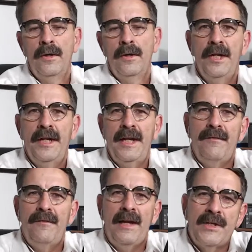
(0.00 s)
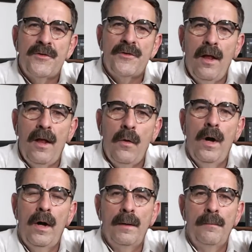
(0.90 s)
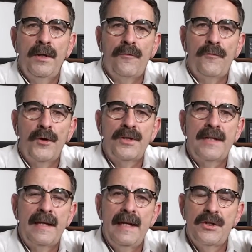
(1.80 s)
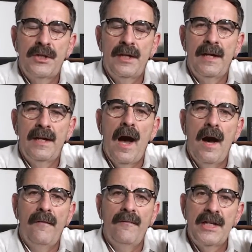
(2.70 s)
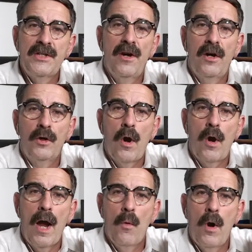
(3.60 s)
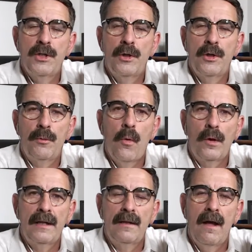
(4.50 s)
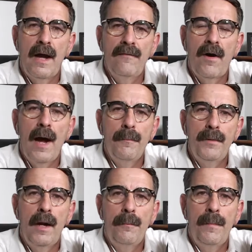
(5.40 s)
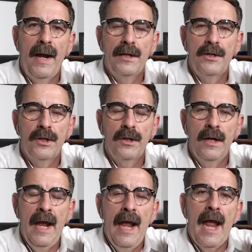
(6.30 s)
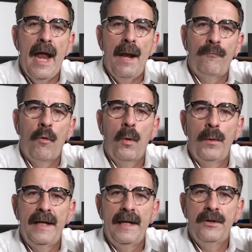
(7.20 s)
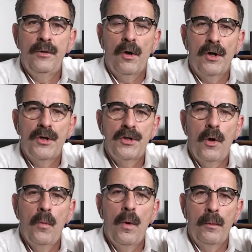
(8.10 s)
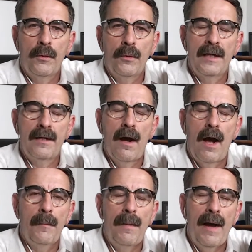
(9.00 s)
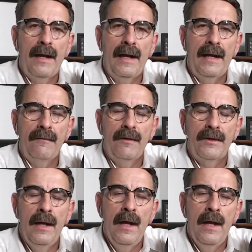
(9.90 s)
Good evening, Eastvale. Welcome to the first edition of Eastvale Crime Watch and Reporting Live. I'm Don Pettinger. And before we get into our show, what we were going to talk about and everything,